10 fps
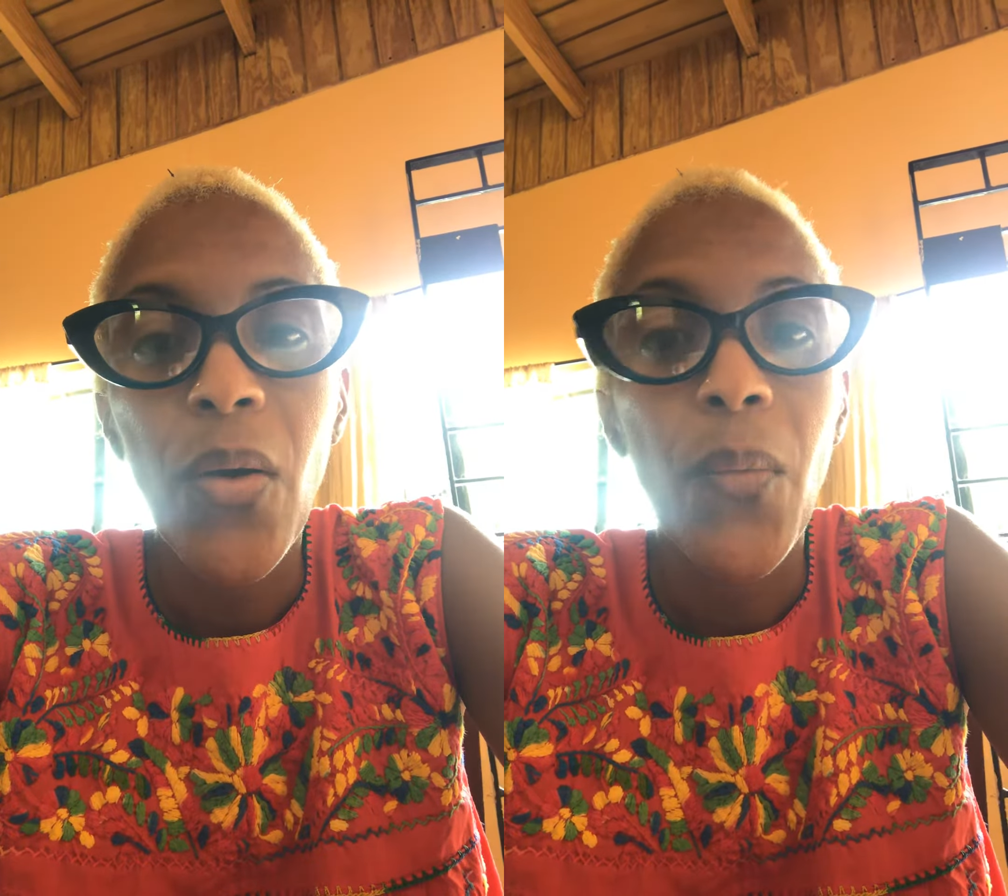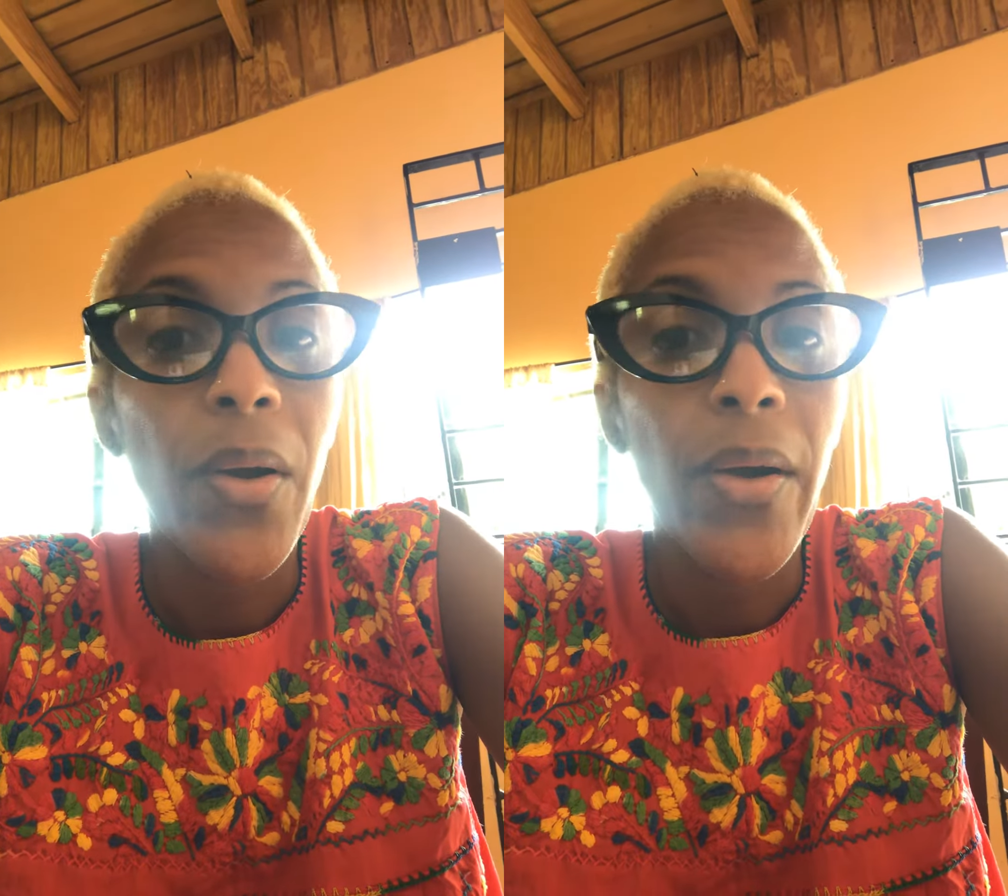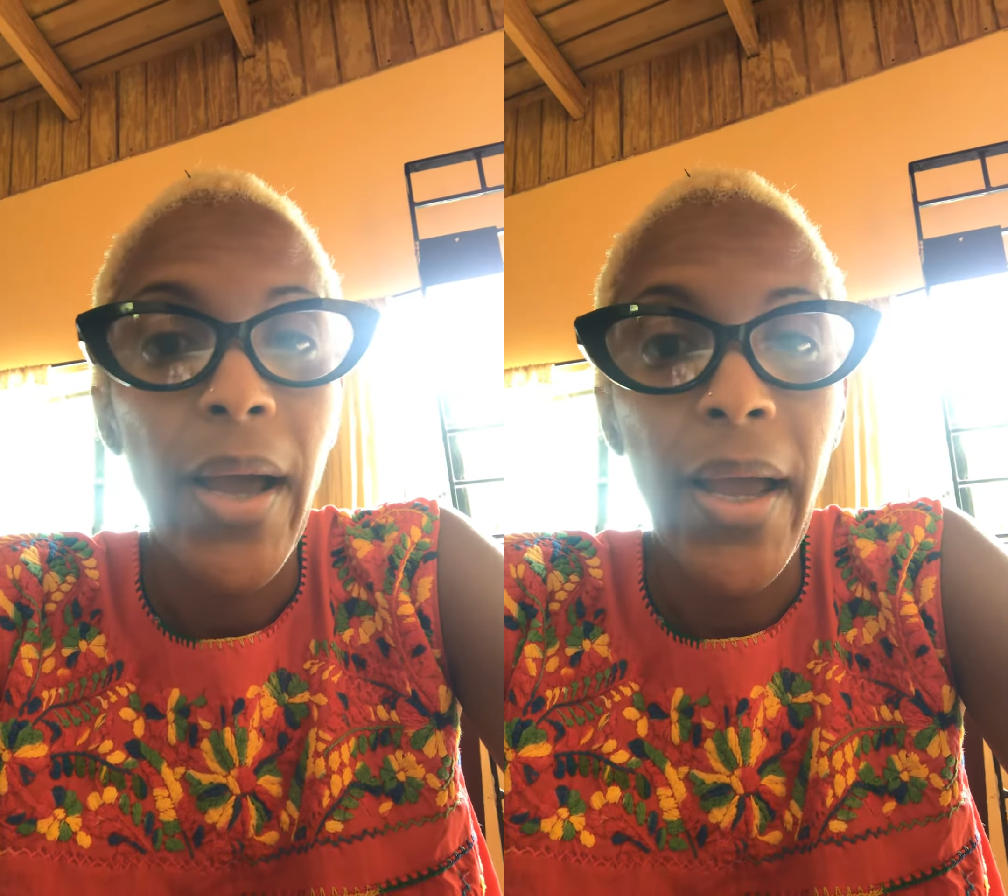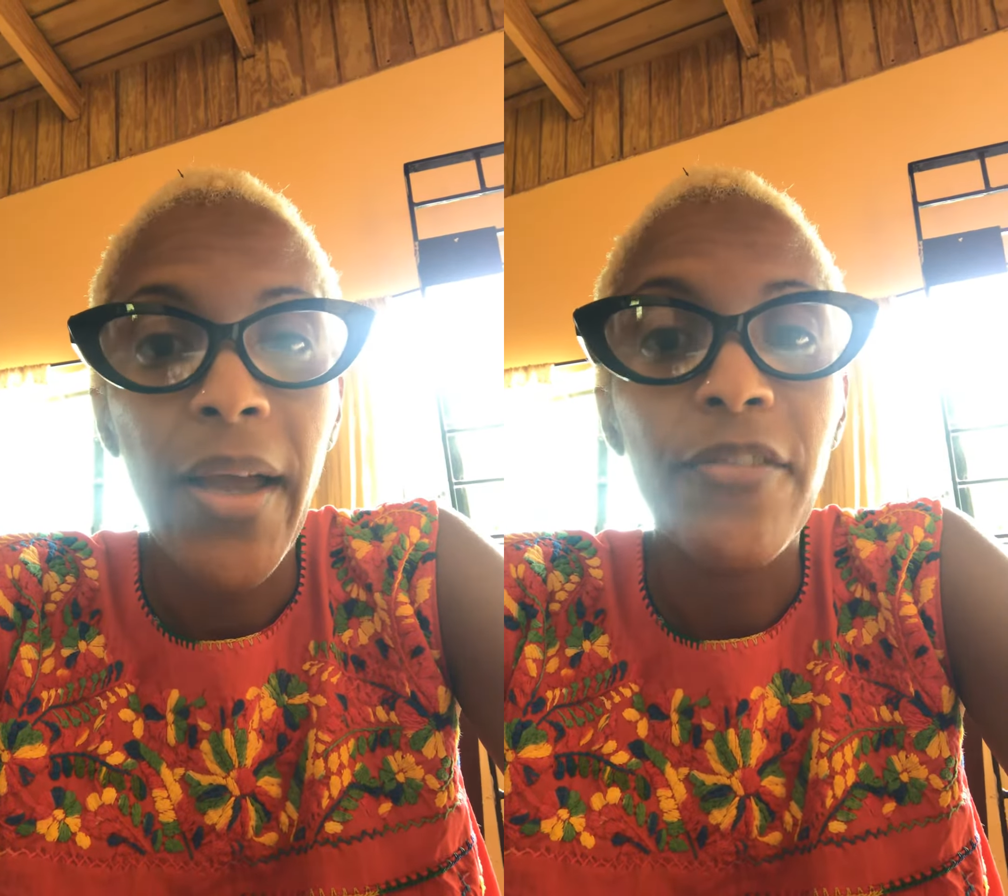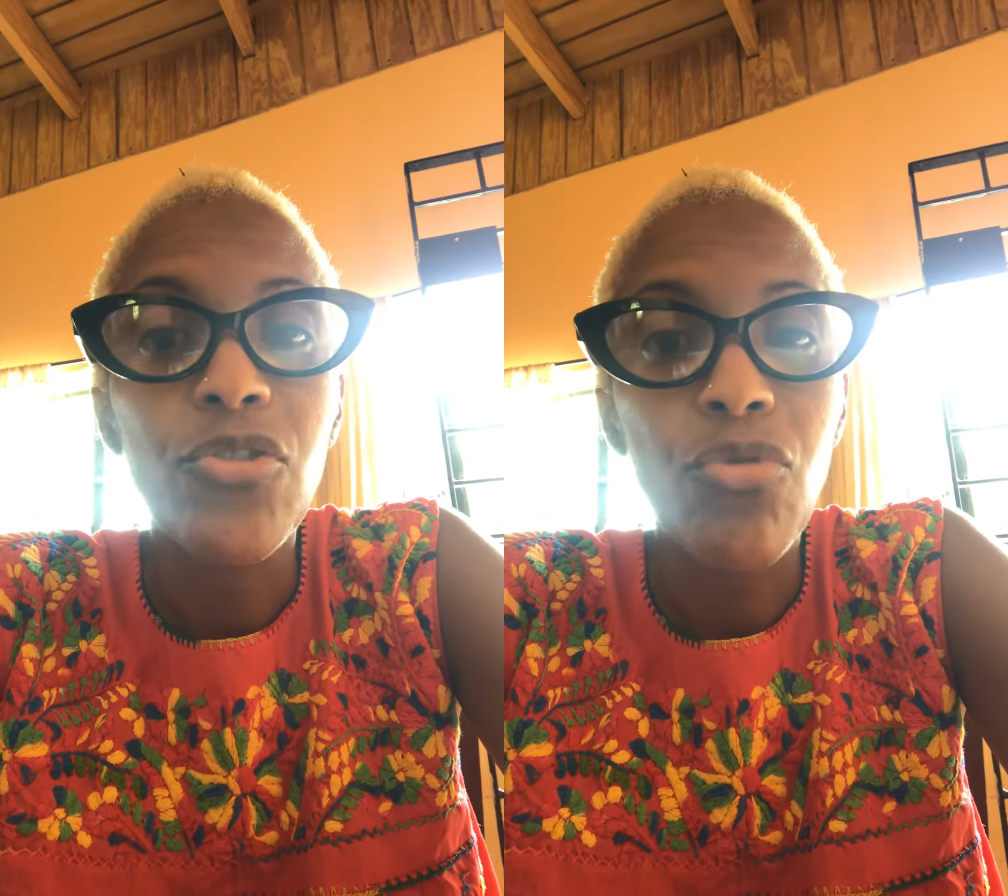where I
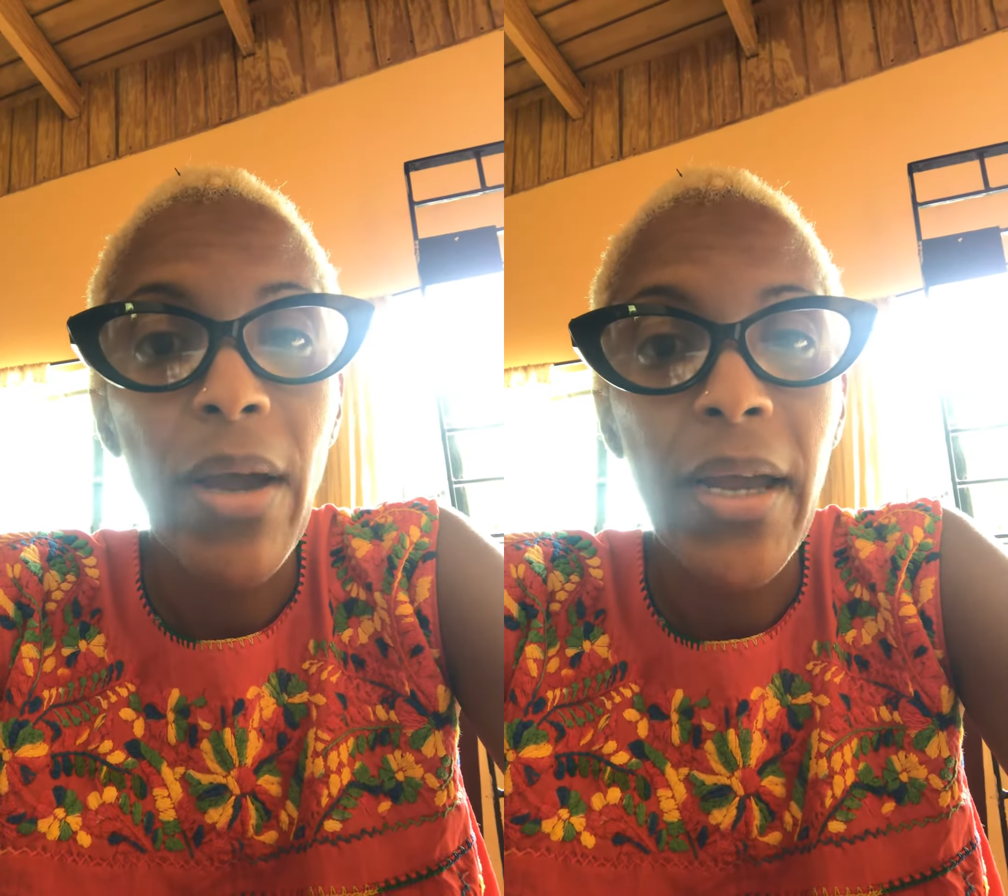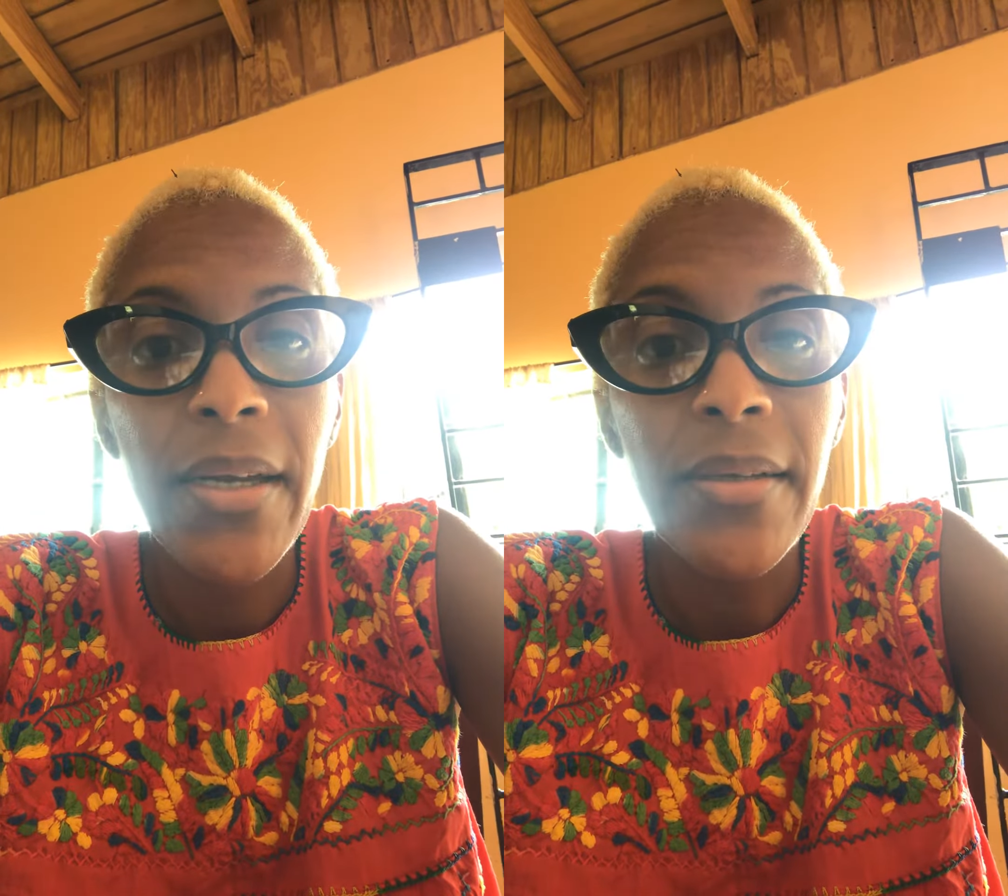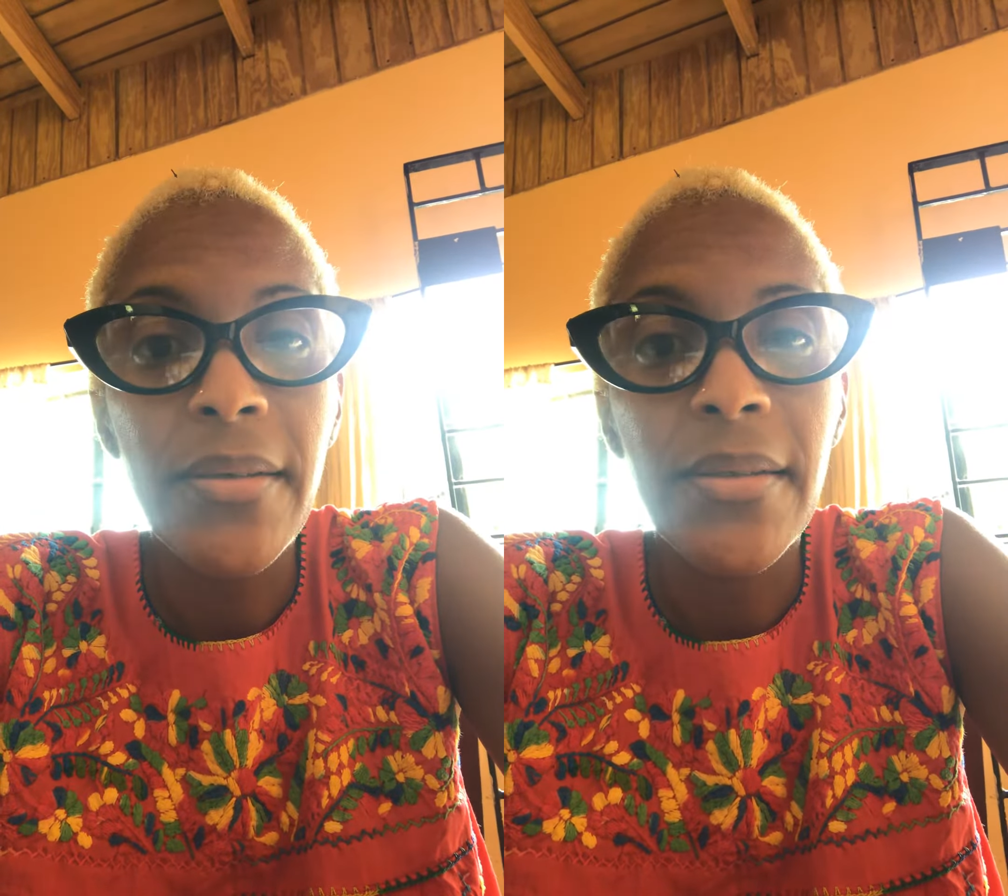have tried